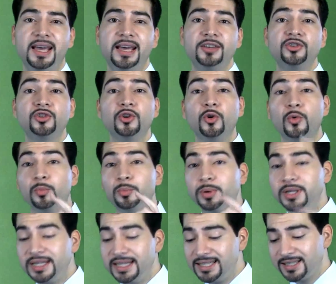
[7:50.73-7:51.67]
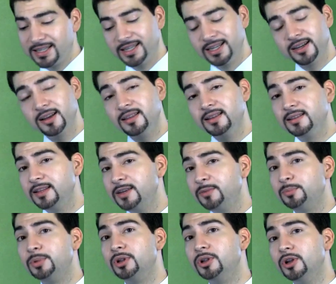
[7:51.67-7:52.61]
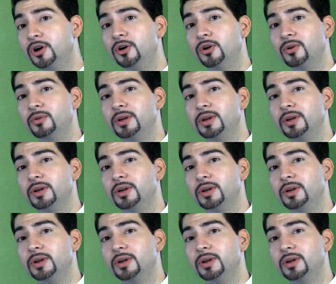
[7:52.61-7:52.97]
So please click on the link below,